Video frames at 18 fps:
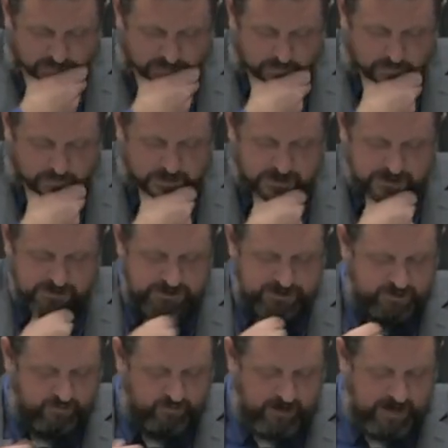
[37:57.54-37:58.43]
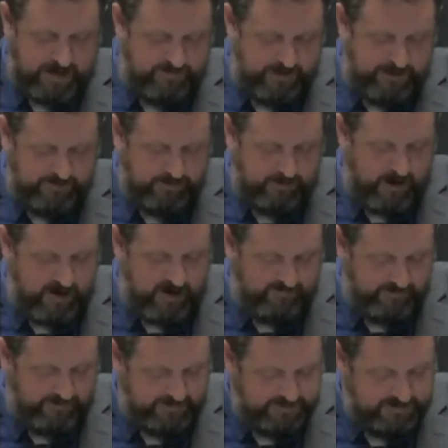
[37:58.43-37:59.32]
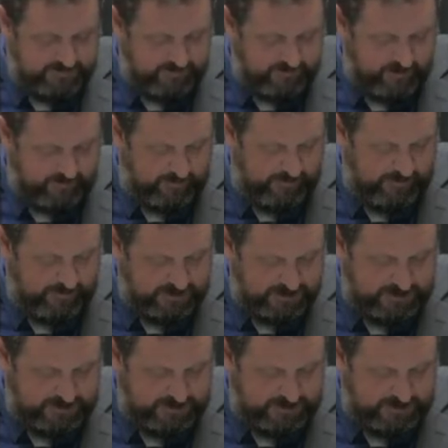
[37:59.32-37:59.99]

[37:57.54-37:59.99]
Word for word: we shouldn't just write people off because of their appearance.